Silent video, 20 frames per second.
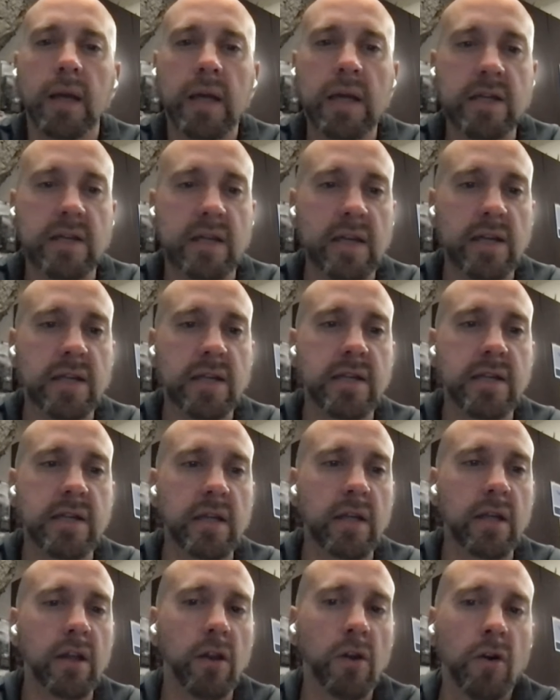Kids get
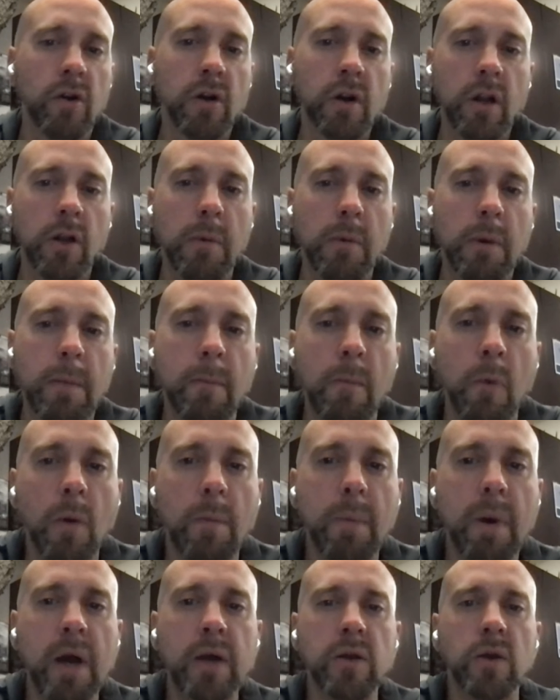to learn a little bit
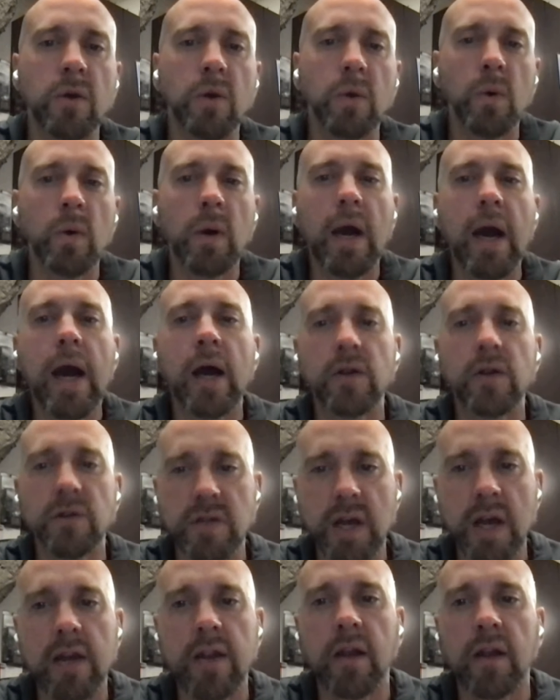more about you
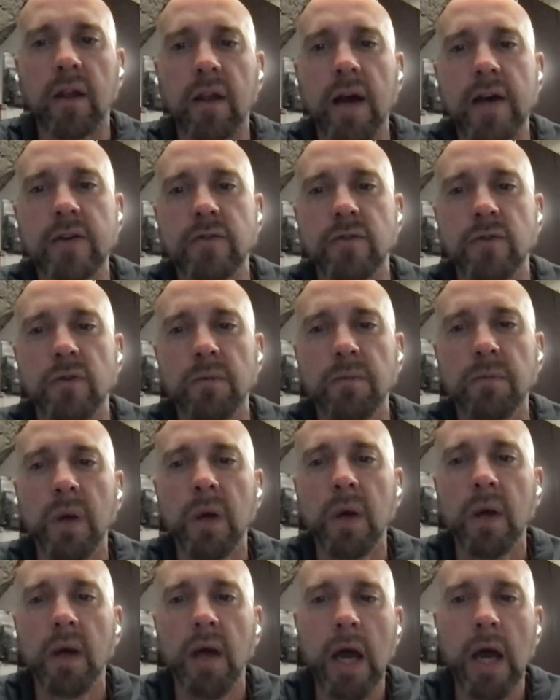outside of the classroom,
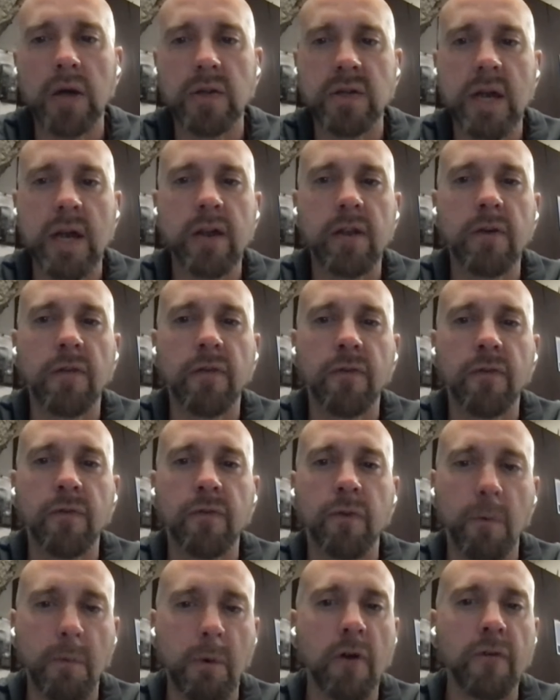outside of the
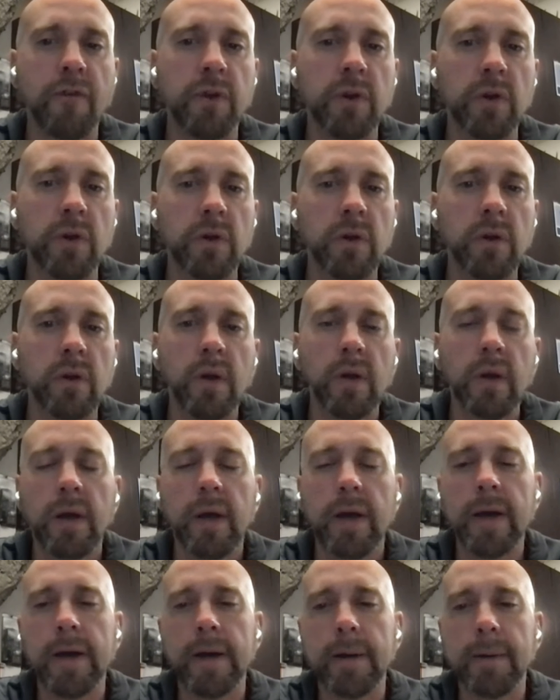football field,
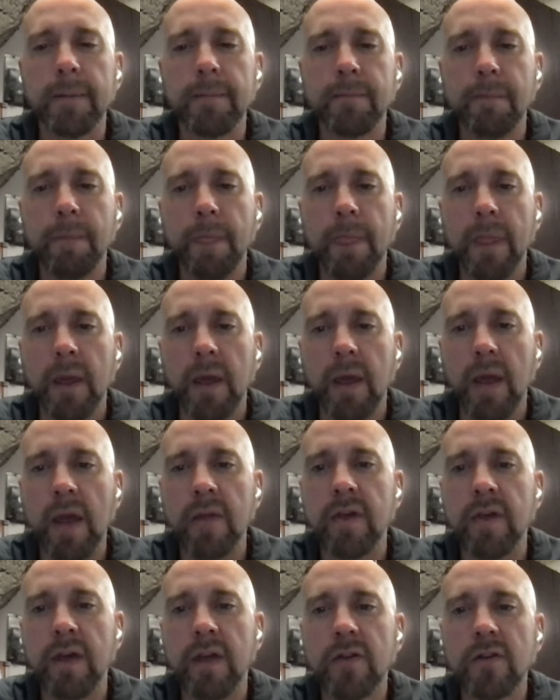and
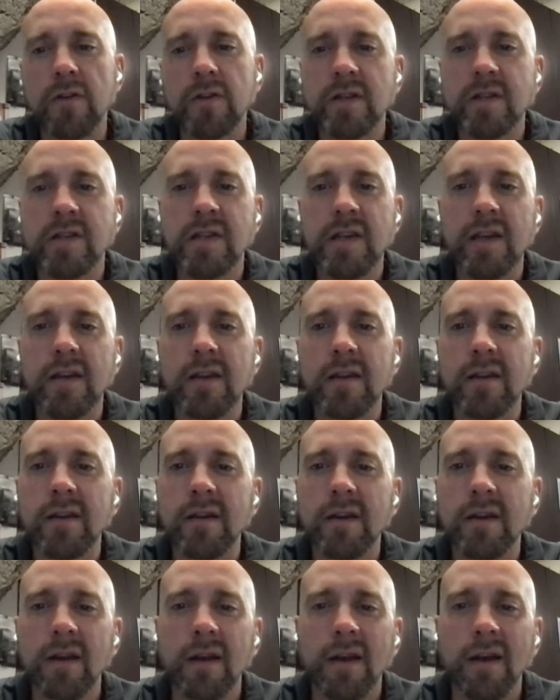then they're just
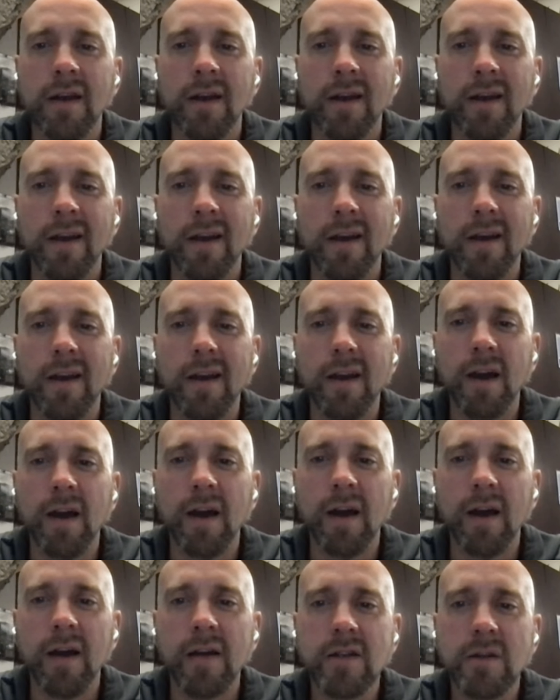seeing
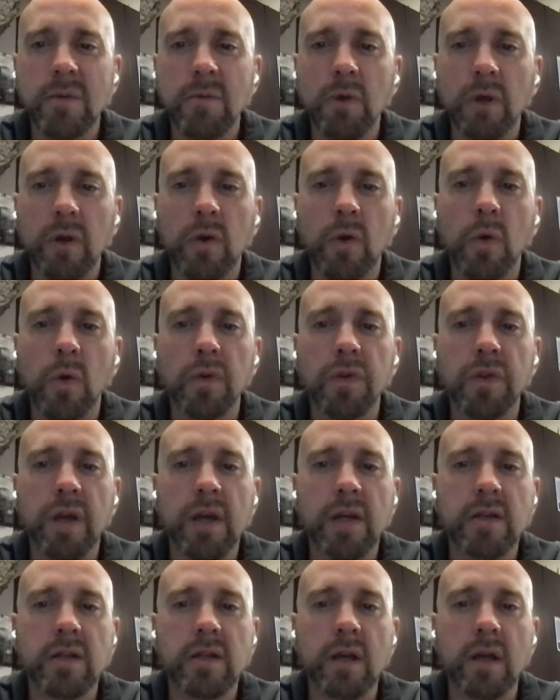some really cool
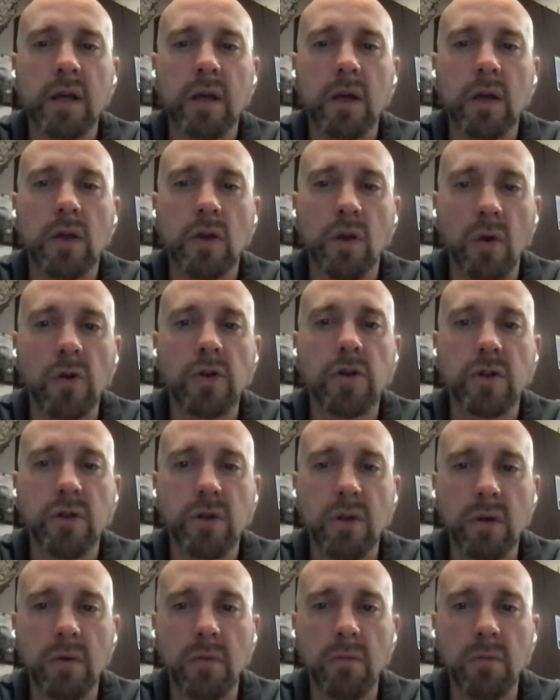things that you're